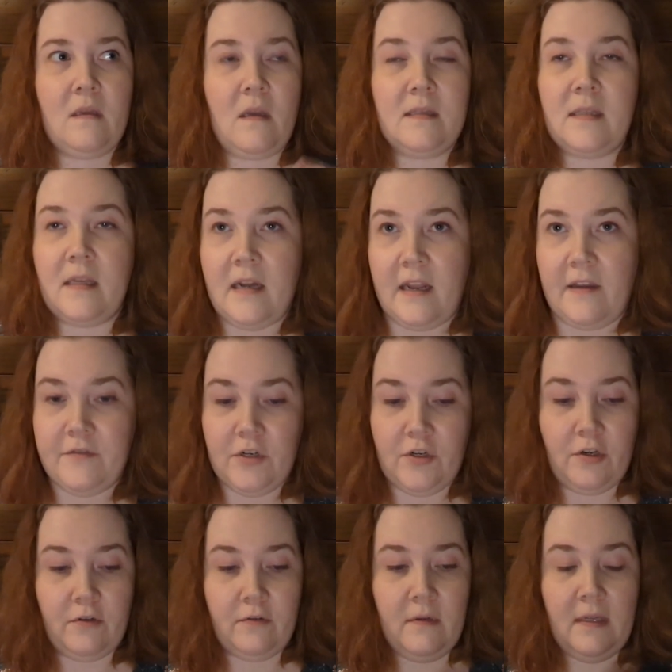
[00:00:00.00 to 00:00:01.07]
Sunday
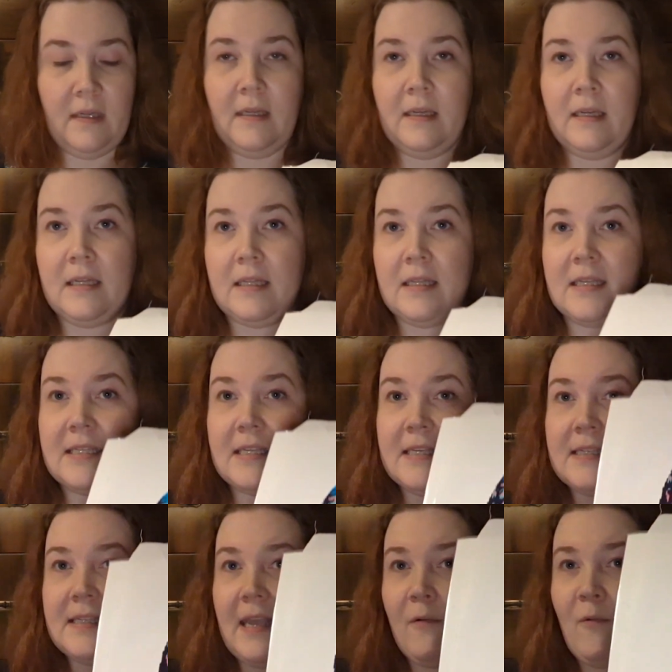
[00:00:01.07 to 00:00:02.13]
Afternoon. This
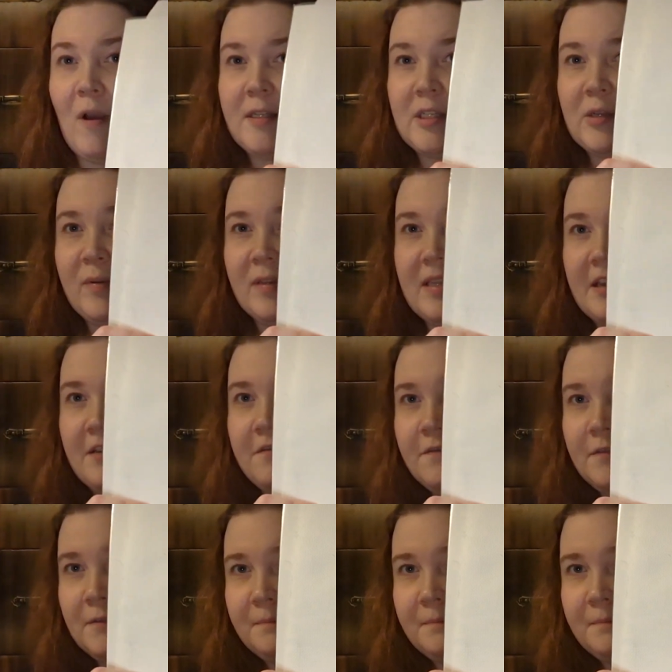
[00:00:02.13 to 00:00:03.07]
is I Want to Believe.